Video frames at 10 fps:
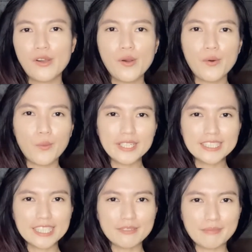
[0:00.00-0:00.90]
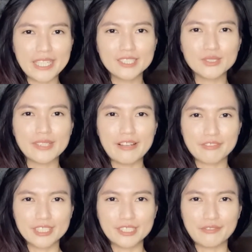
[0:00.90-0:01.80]
What does it mean to
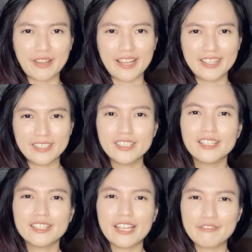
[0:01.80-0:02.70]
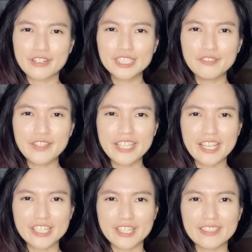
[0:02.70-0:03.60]
diversify?
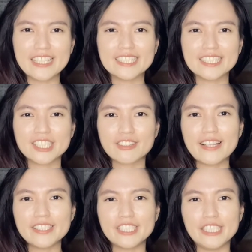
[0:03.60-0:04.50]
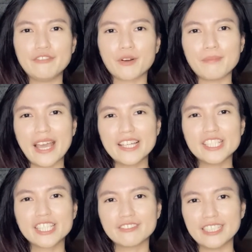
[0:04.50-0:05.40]
Diversification is a strategy for
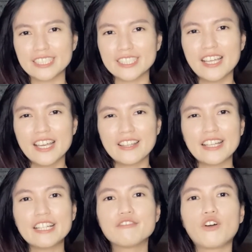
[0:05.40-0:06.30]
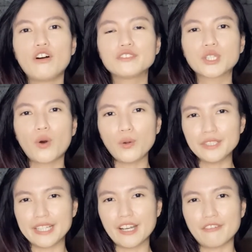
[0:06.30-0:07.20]
managing risk that involves
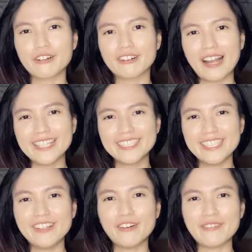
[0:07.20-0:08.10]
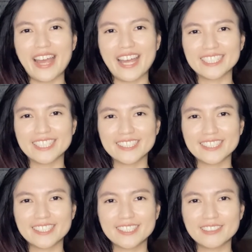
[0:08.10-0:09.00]
holding a variety of assets.